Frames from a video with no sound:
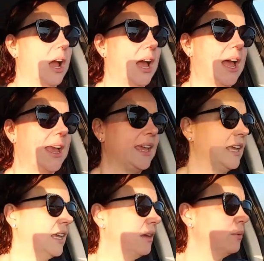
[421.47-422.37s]
I,
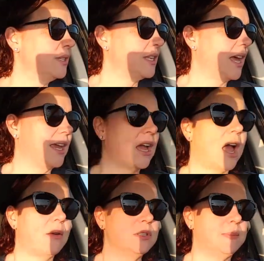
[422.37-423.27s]
it was like
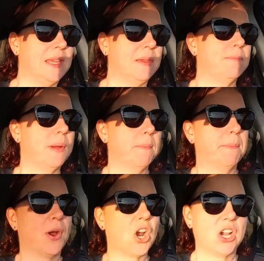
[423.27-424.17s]
I was being
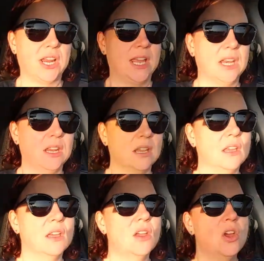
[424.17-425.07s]
bombarded
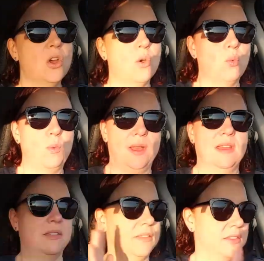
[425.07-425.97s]

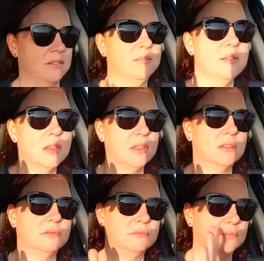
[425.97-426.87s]
with
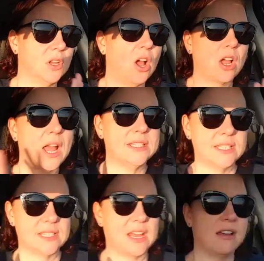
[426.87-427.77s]
all kinds
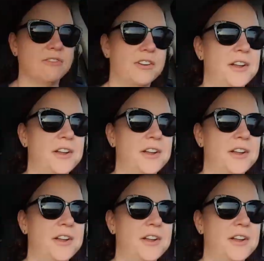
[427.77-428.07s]
of stuff.